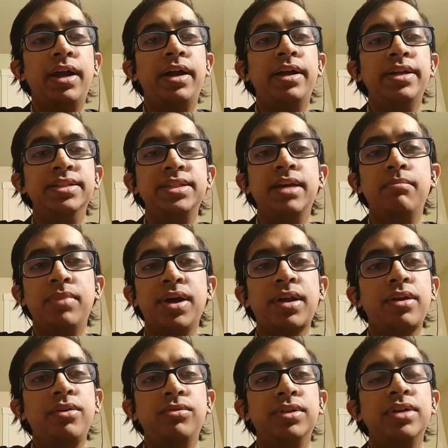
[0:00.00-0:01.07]
December
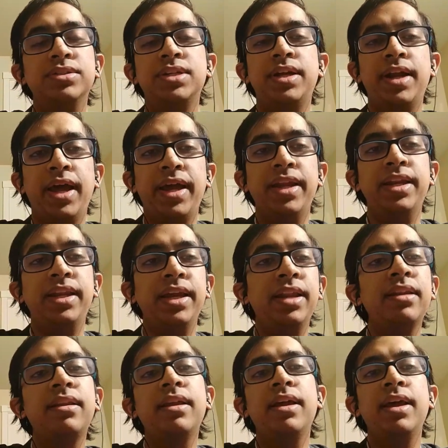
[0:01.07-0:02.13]

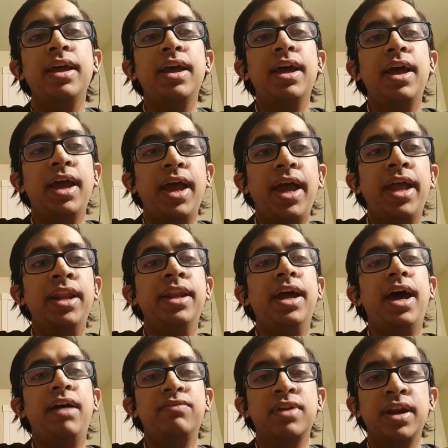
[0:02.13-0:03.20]
2019. And
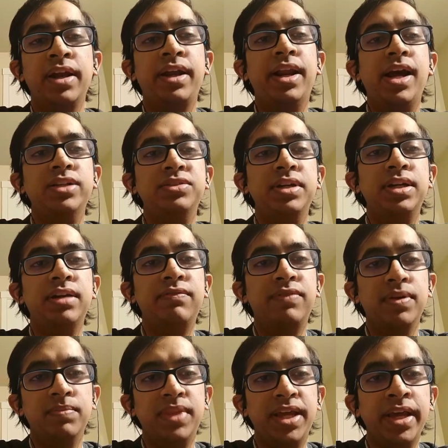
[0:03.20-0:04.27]
after I graduated
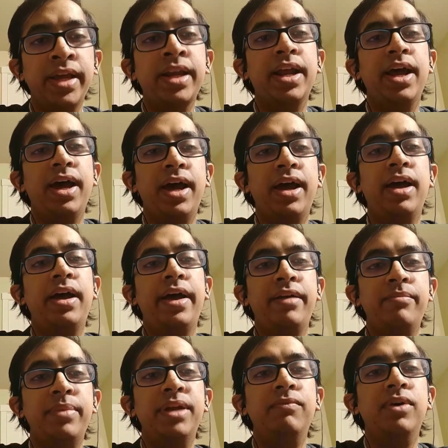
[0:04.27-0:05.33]
from there,
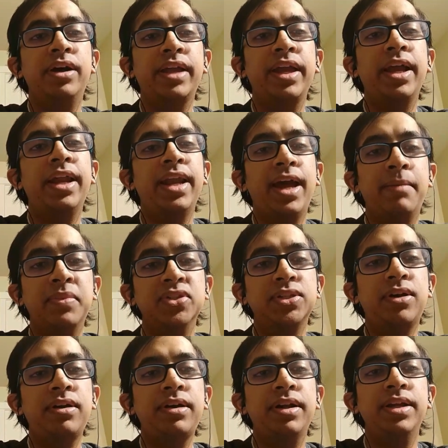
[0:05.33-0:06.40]
I've been working at
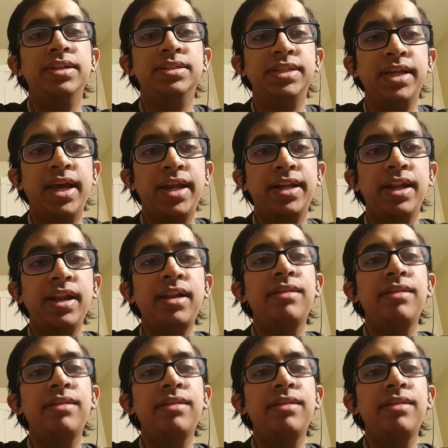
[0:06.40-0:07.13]
Amazon in Seattle